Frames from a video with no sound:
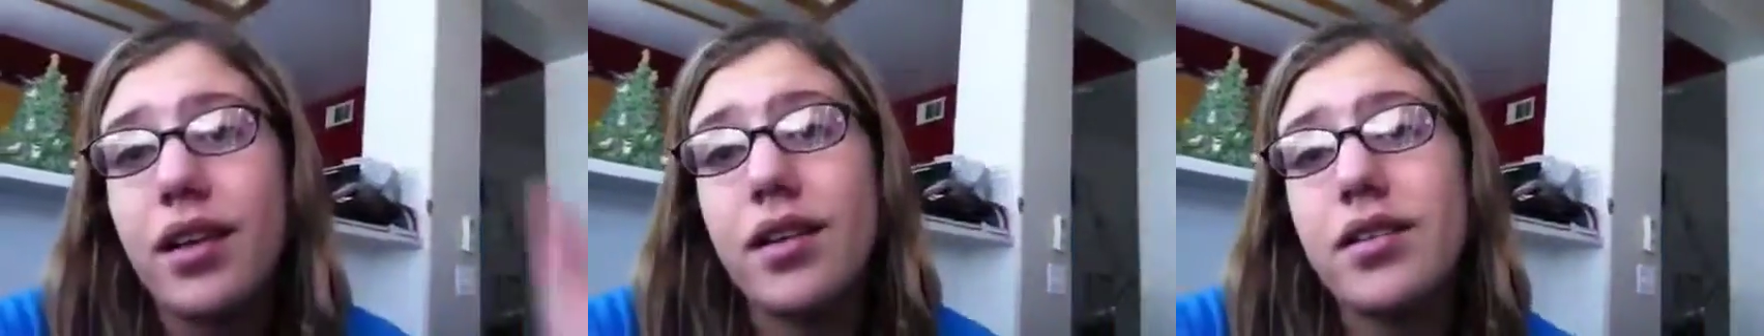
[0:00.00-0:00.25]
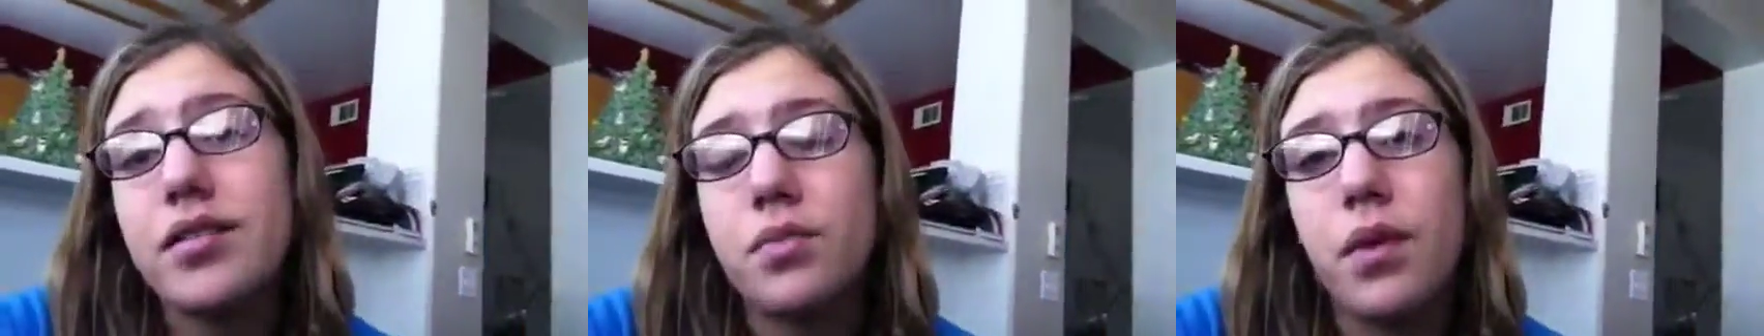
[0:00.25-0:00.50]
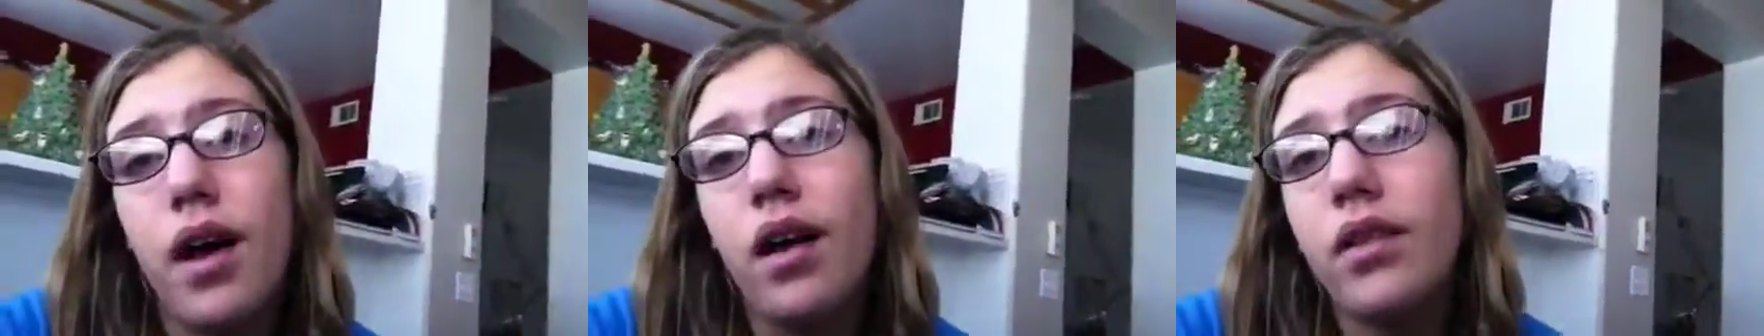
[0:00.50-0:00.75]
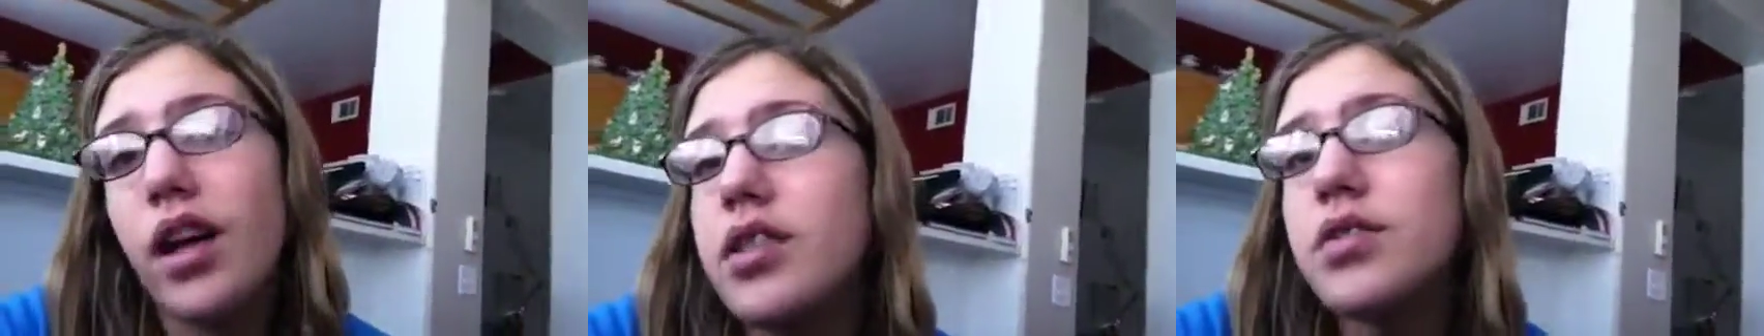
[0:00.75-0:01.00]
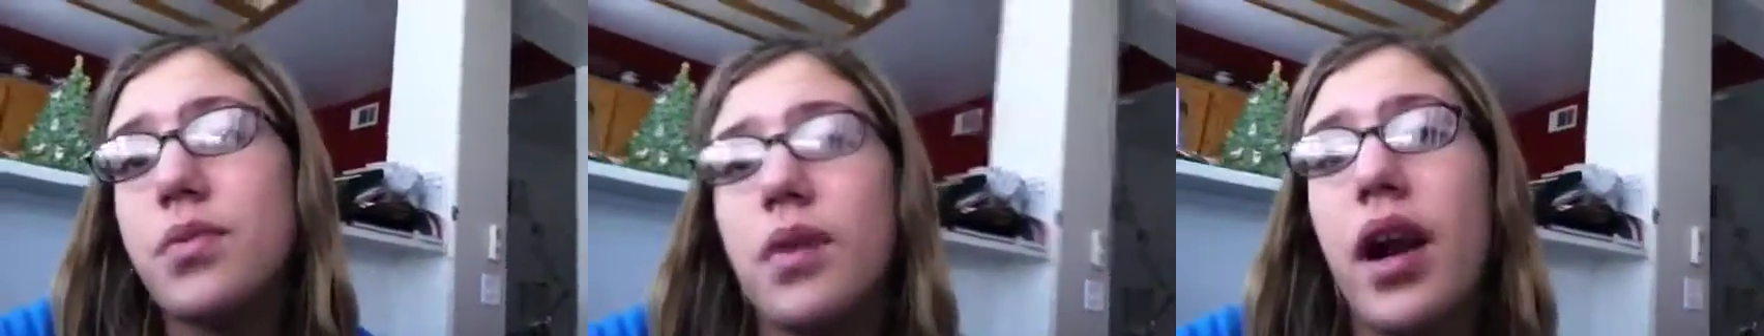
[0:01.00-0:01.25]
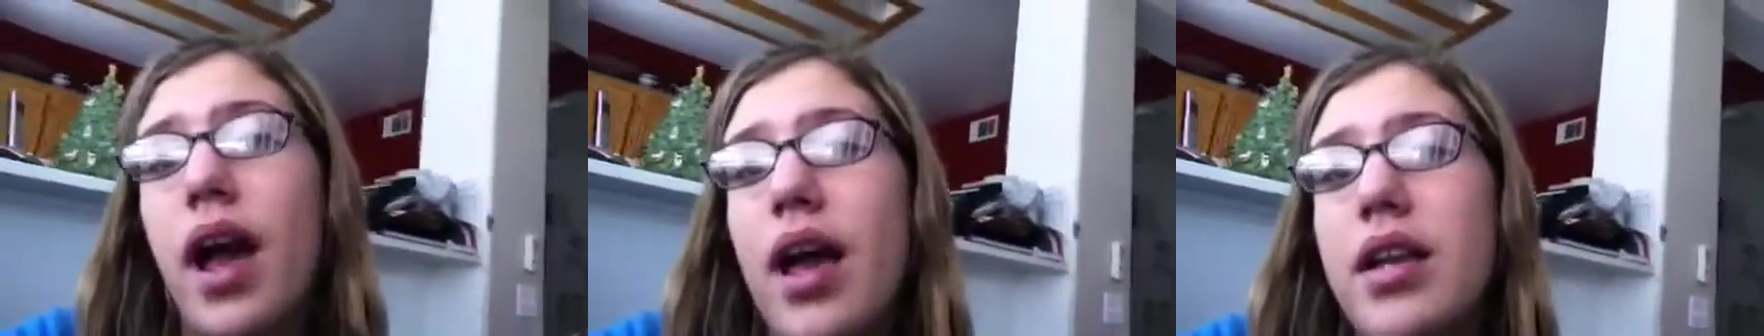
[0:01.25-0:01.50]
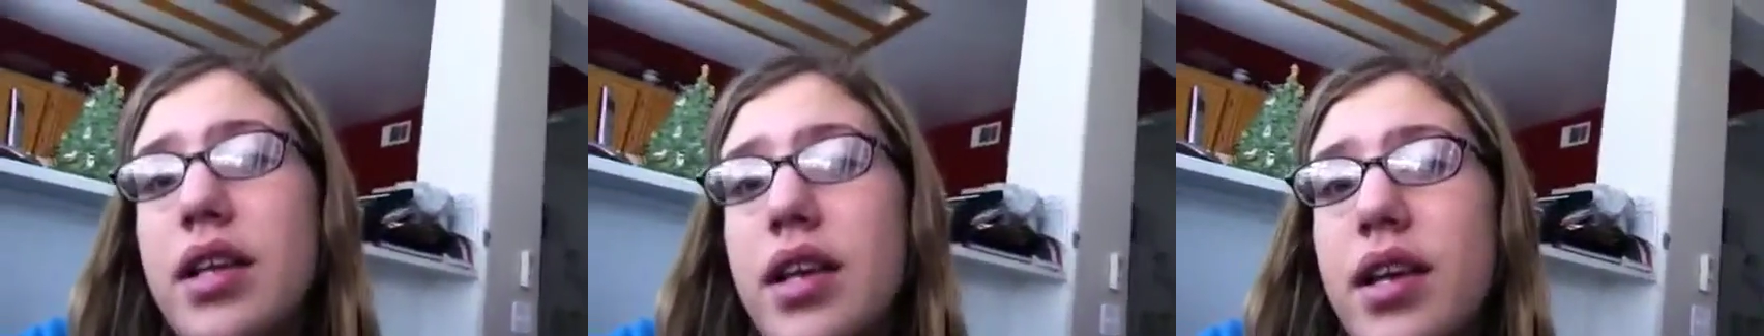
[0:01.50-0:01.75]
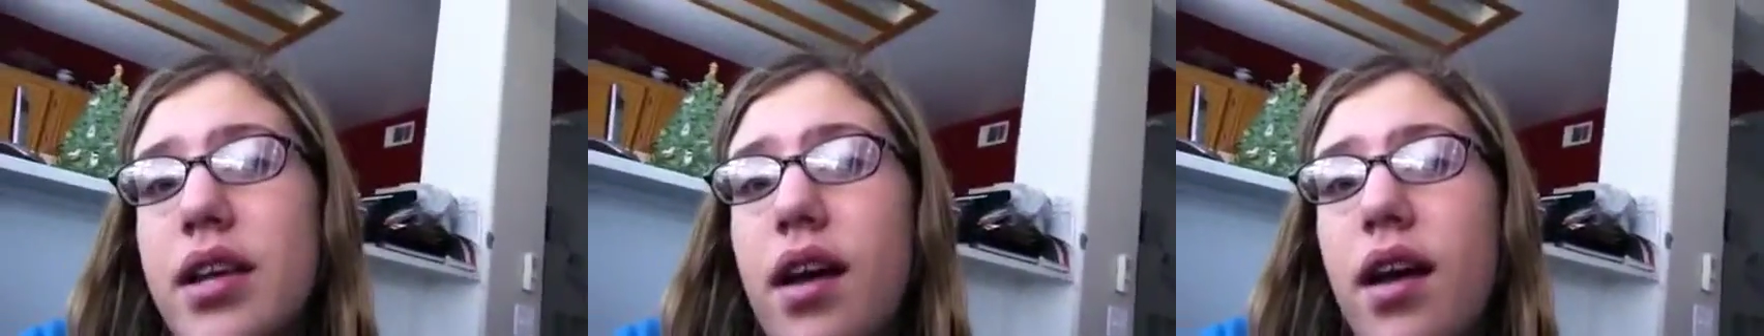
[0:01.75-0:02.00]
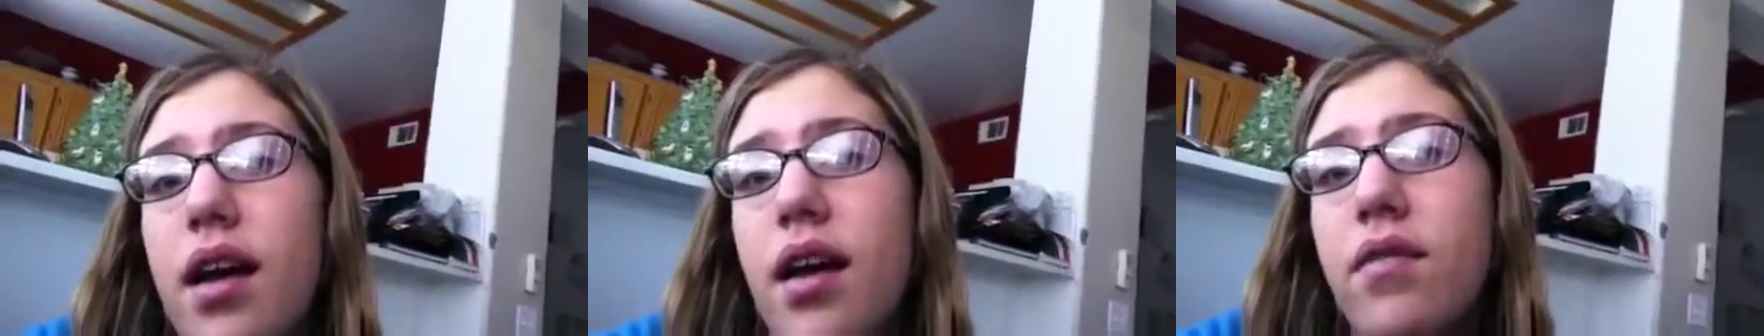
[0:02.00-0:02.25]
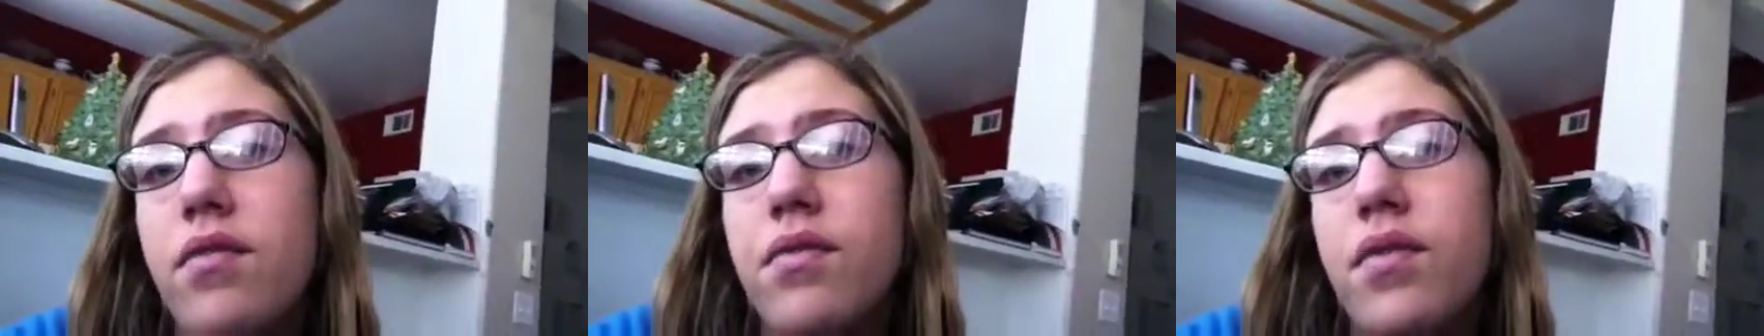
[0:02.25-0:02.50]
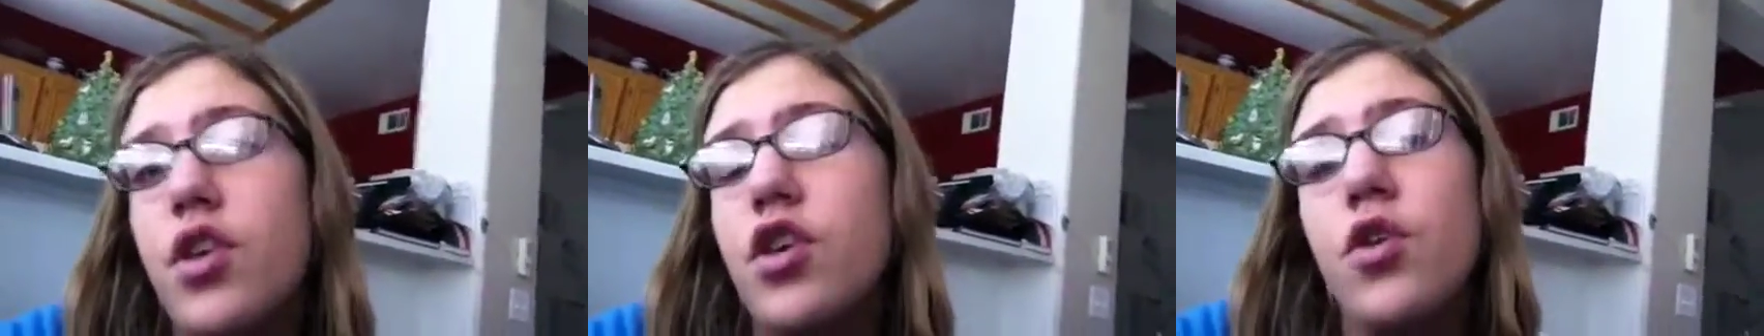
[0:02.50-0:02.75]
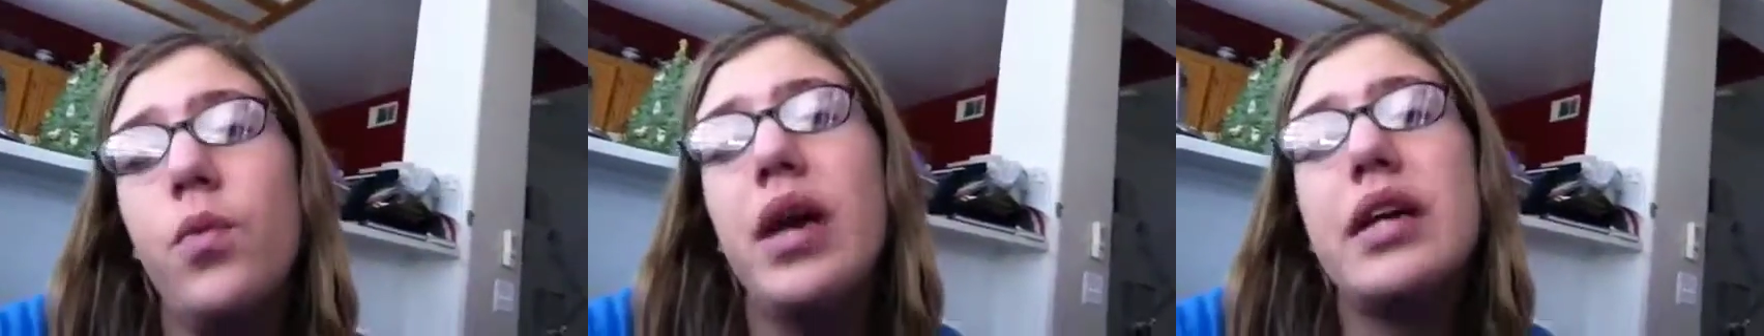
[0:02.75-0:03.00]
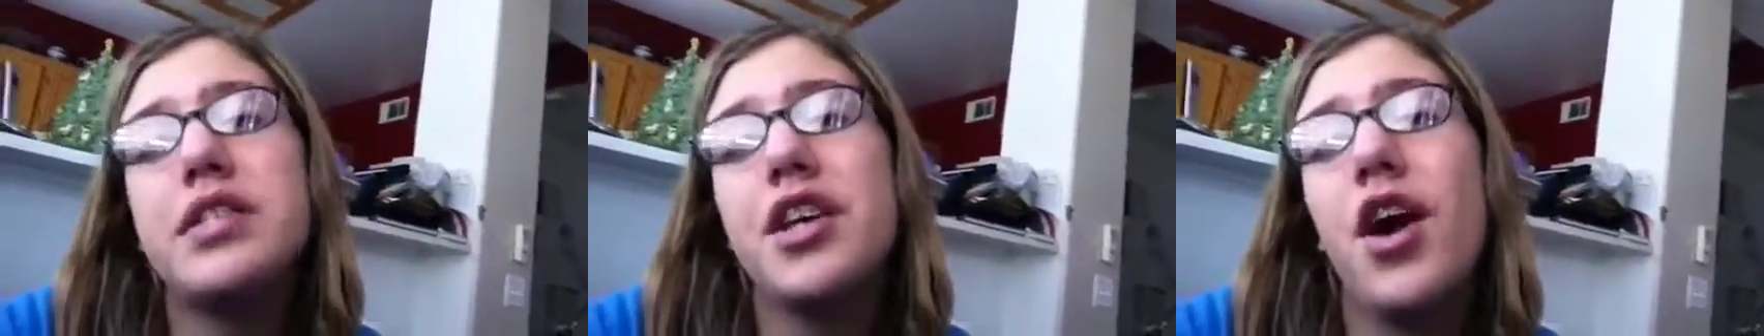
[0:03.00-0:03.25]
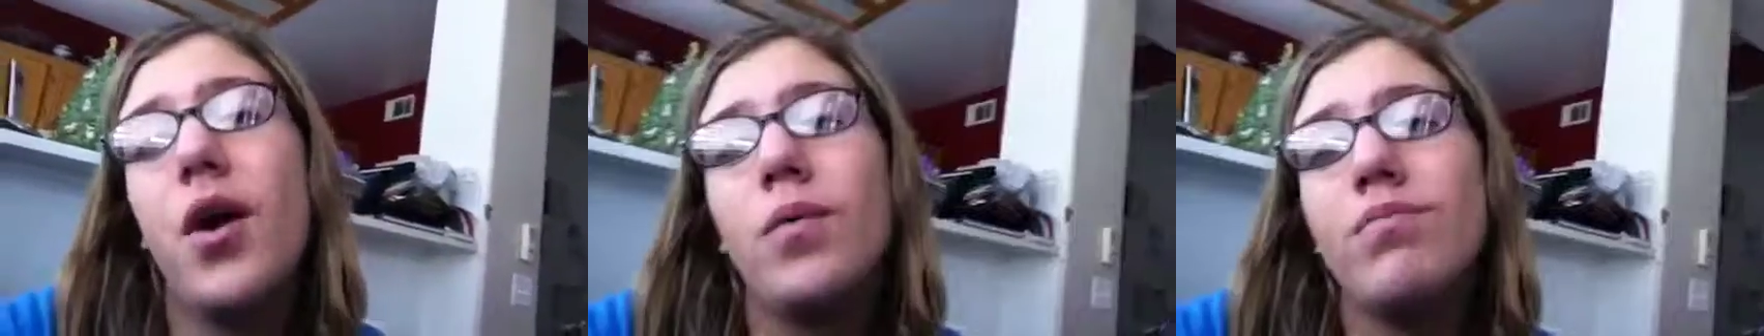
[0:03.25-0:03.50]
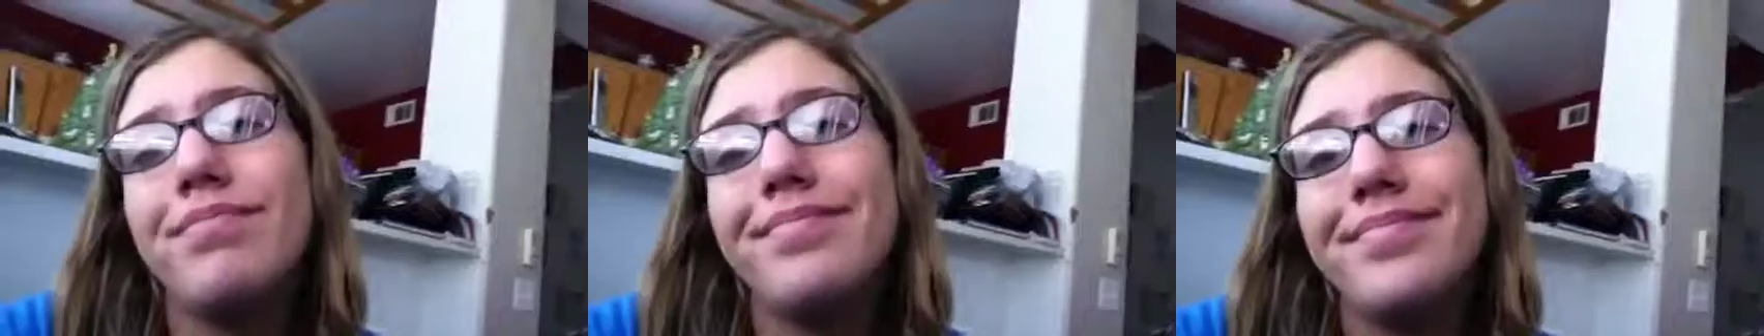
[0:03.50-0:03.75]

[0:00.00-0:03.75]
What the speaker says: because, well, that's what I did a few weeks ago.